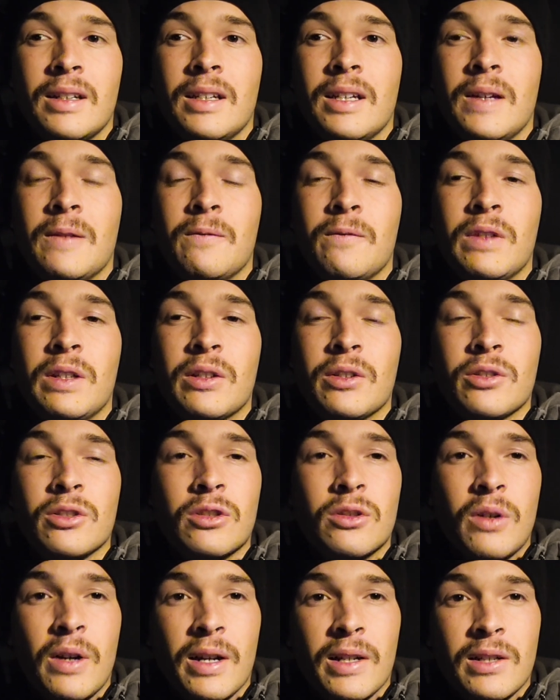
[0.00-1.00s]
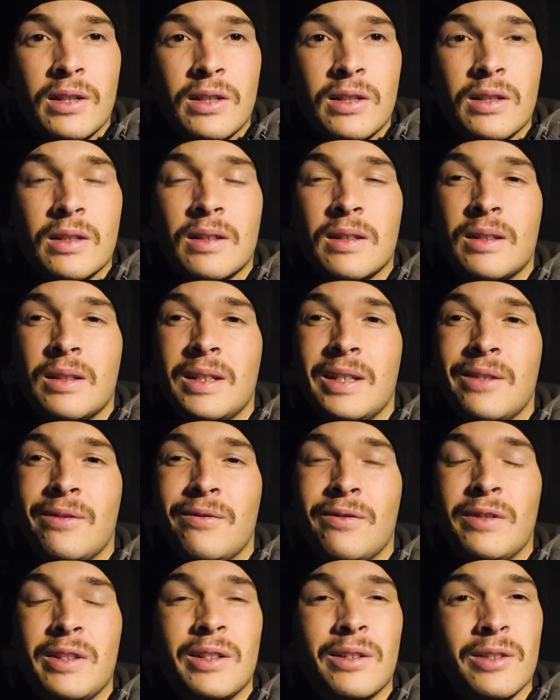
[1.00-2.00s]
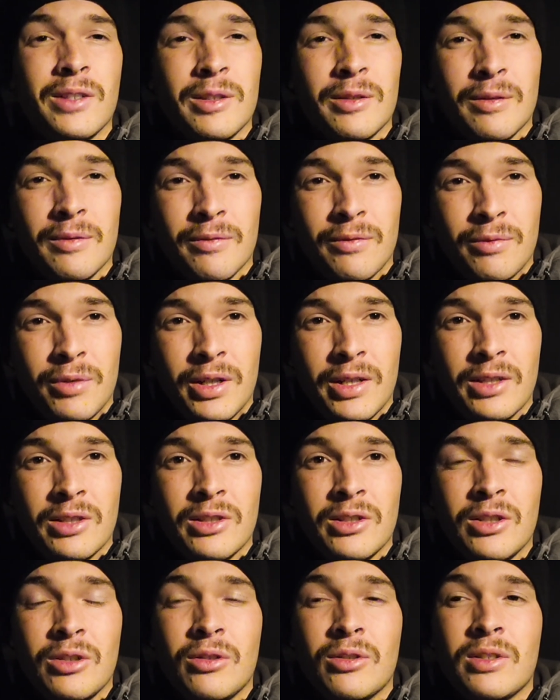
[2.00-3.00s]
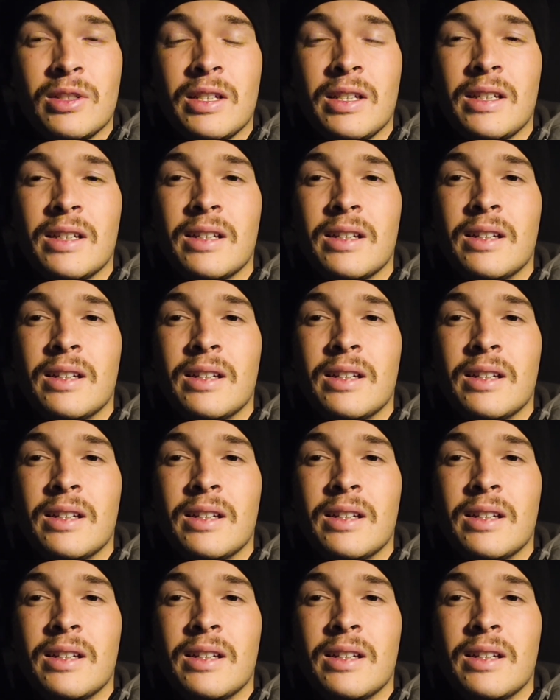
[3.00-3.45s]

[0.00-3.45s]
It feels stretched. It feels pretty snoozy.